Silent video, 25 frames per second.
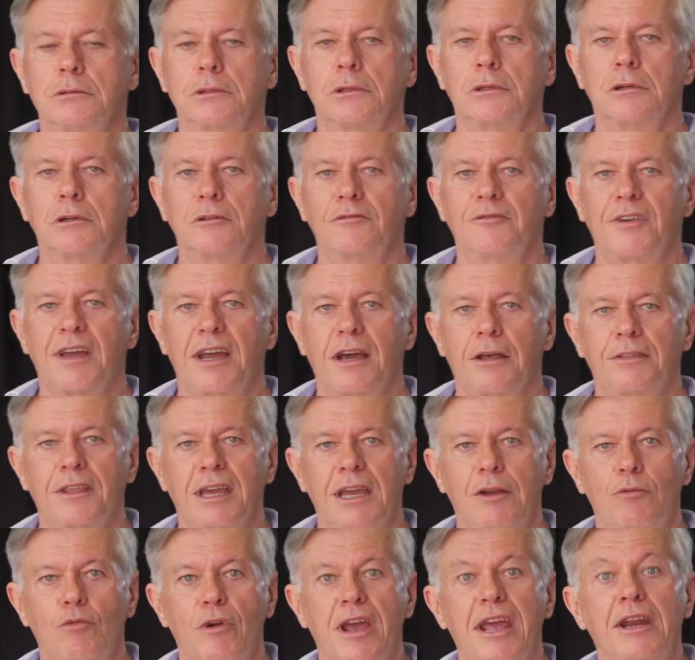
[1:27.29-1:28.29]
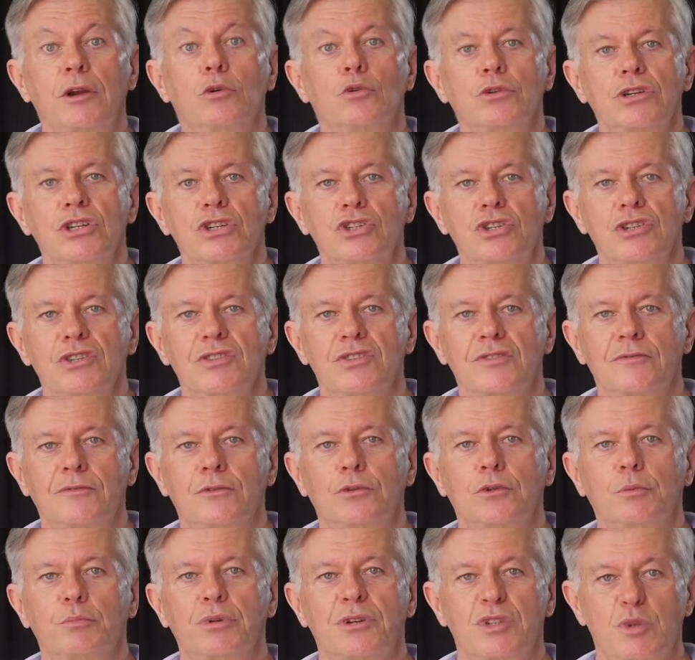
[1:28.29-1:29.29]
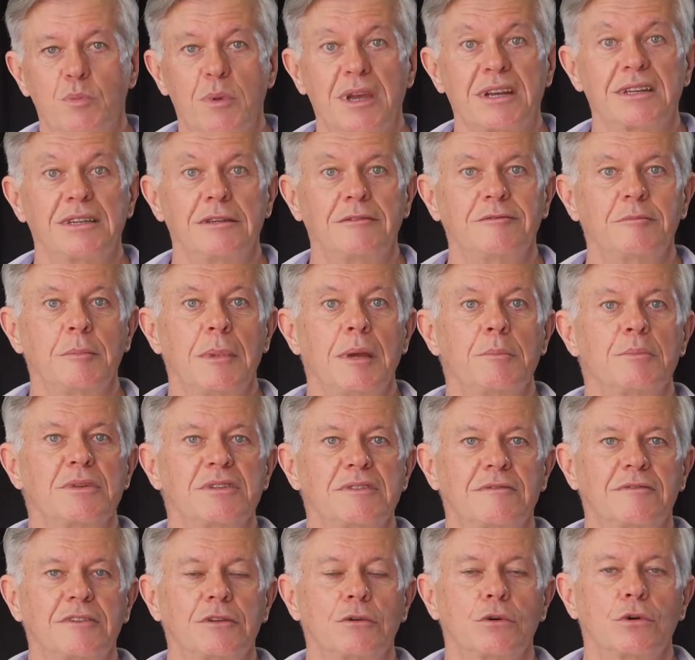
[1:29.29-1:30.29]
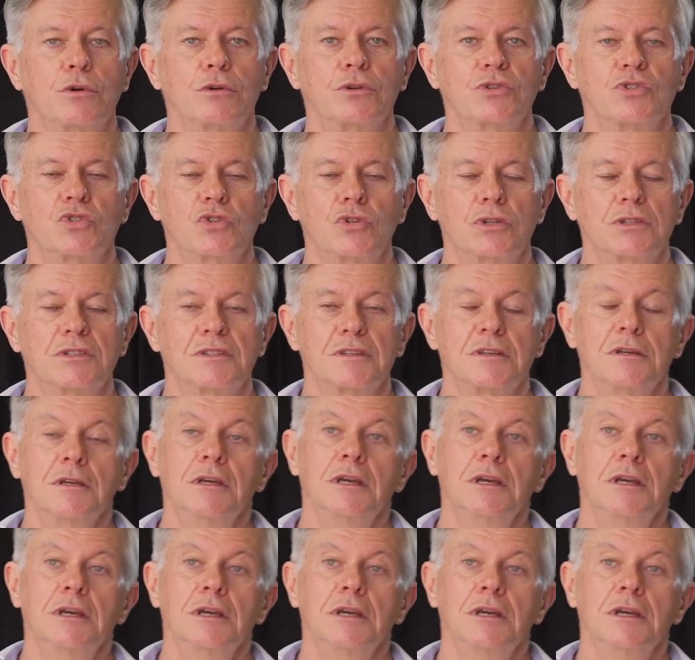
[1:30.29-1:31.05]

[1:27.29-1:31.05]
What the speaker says: of how they ran auditions for prospective members for their orchestras.